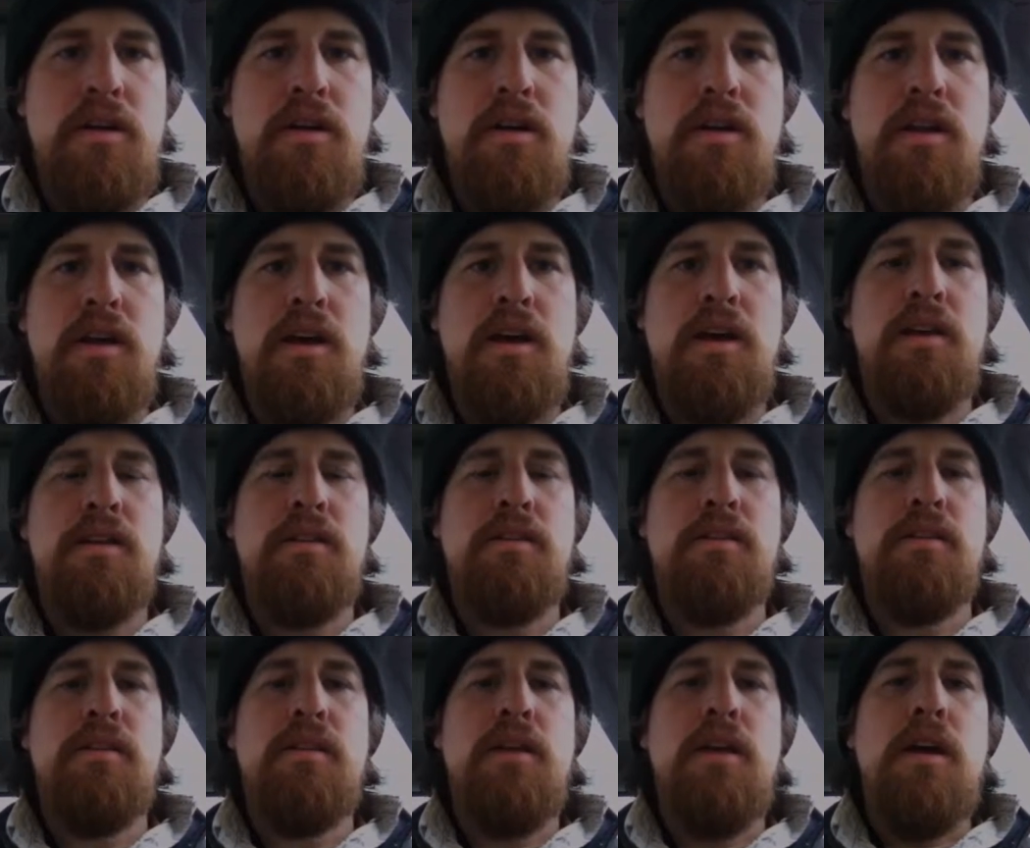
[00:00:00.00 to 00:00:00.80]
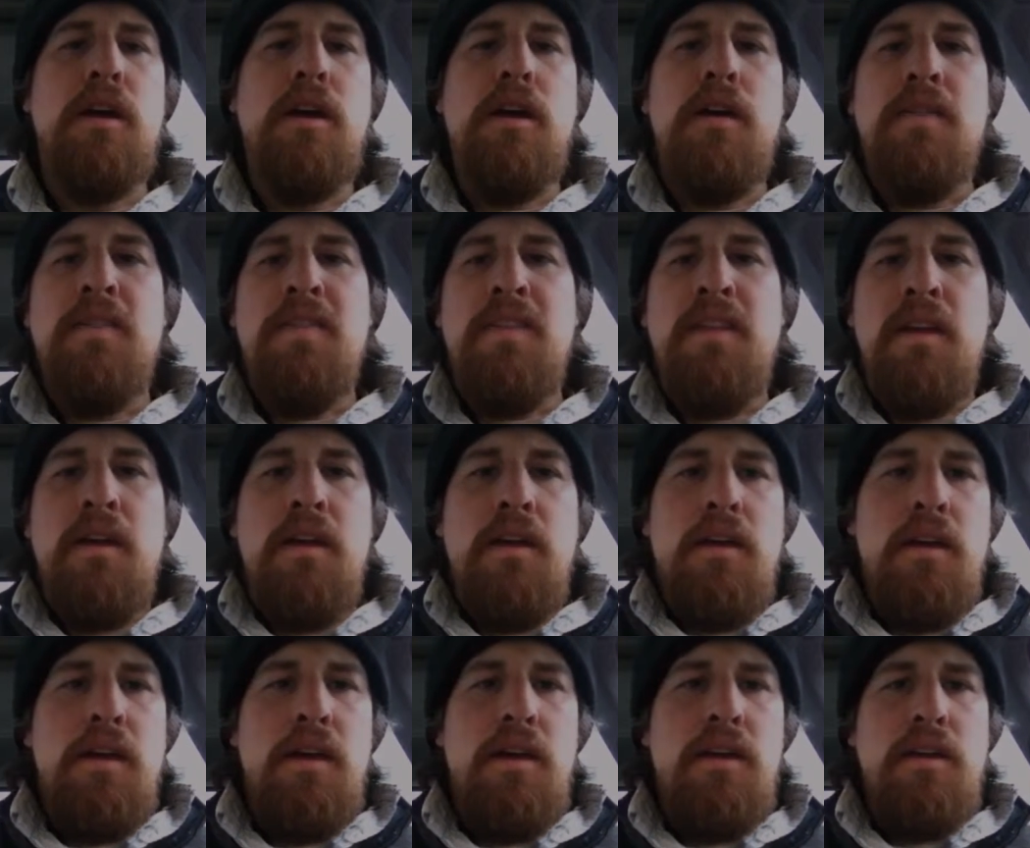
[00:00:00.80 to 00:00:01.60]
and all that,
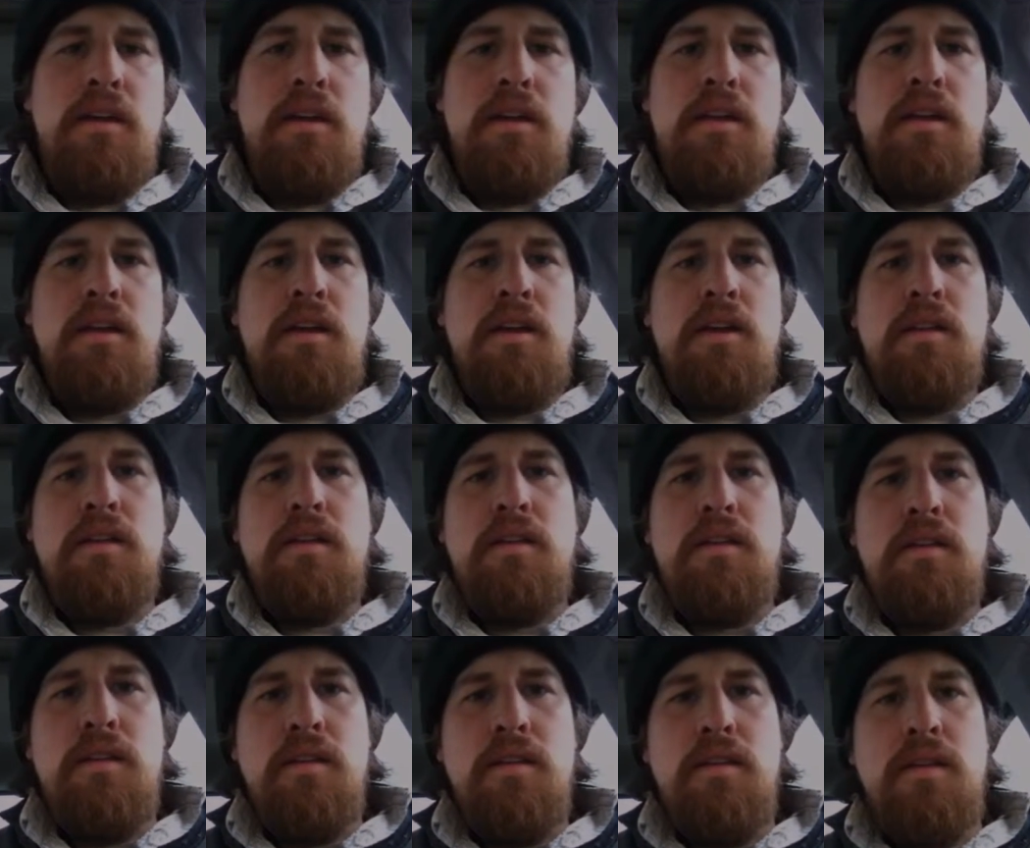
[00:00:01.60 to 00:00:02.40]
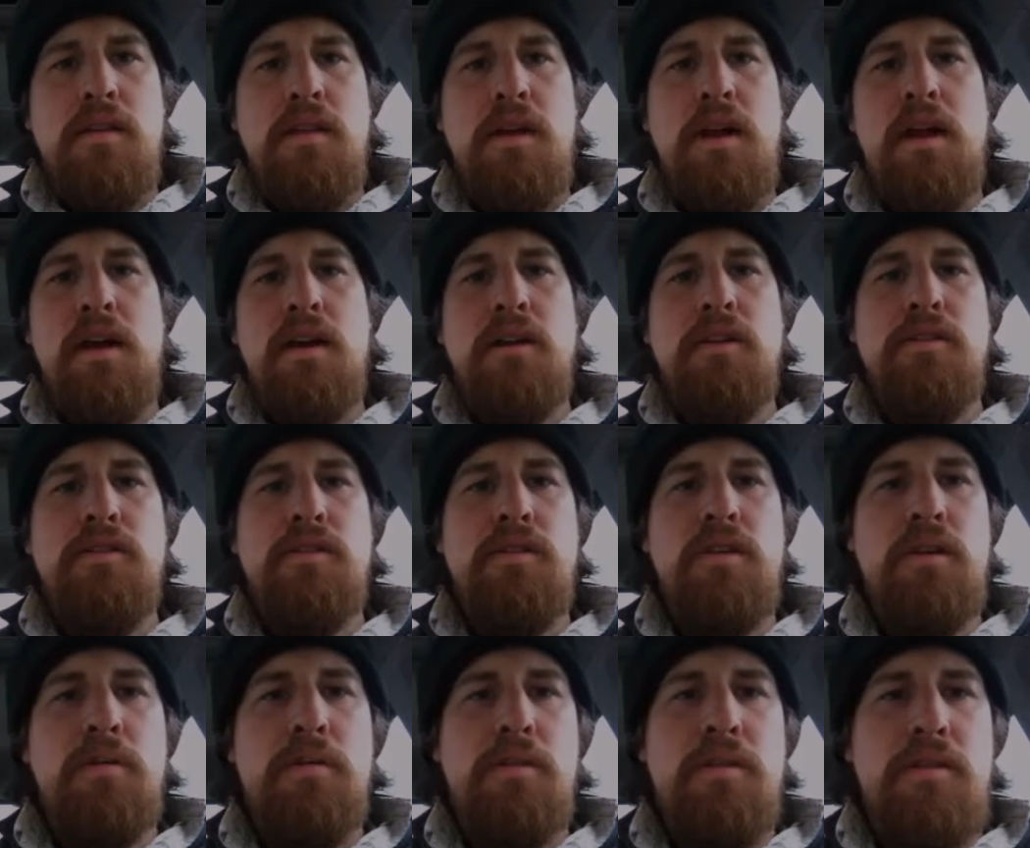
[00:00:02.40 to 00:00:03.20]
and then, yeah, he
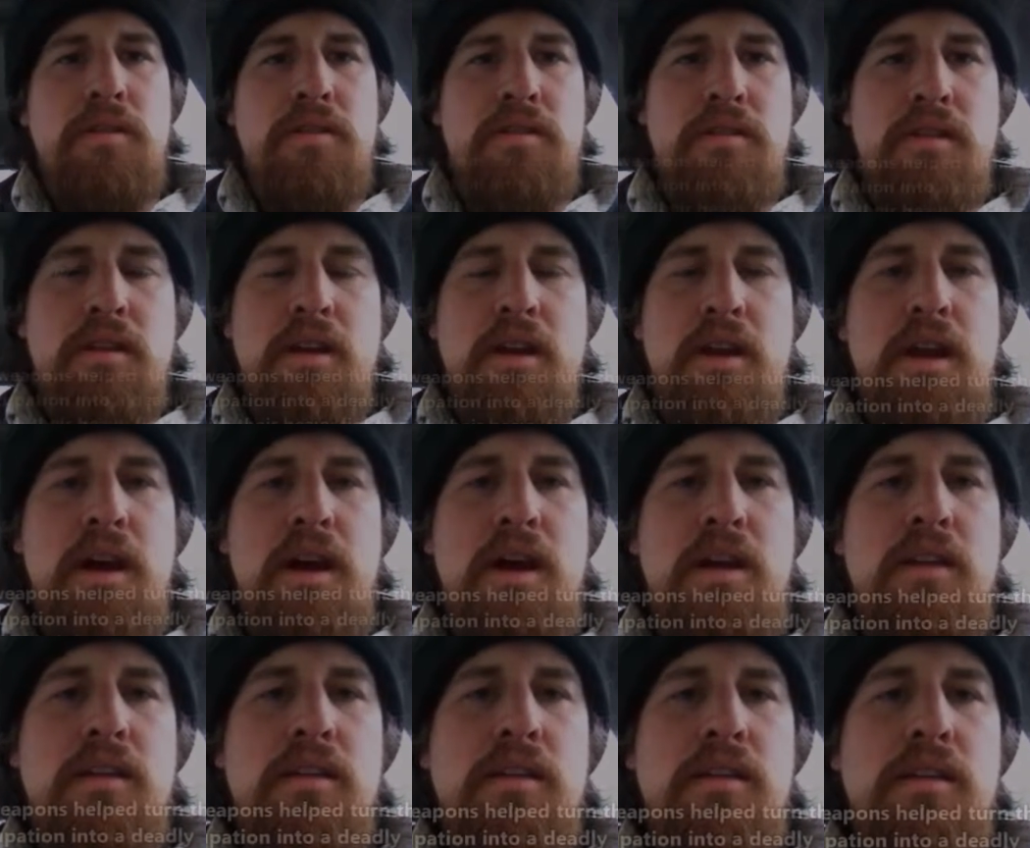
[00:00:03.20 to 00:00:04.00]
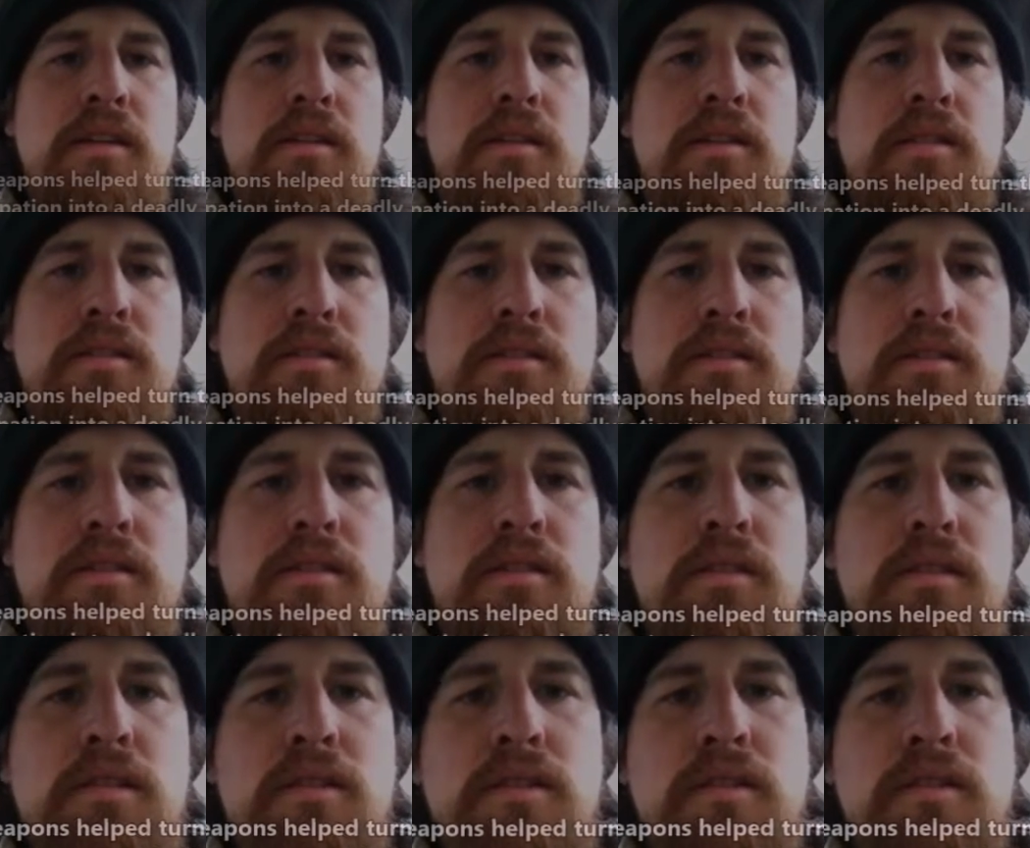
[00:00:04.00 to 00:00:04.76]
was able to stay on his